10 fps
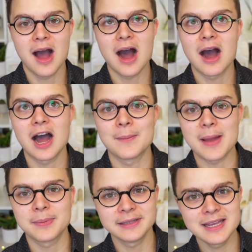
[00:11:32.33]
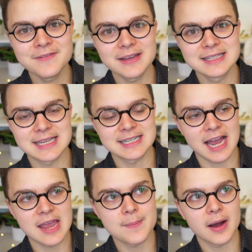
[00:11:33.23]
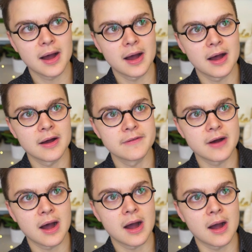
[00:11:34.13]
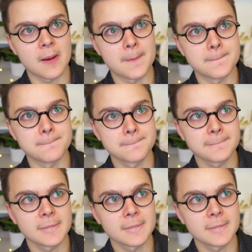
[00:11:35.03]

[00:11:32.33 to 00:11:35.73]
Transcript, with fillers: Um, I believe it is a type of um,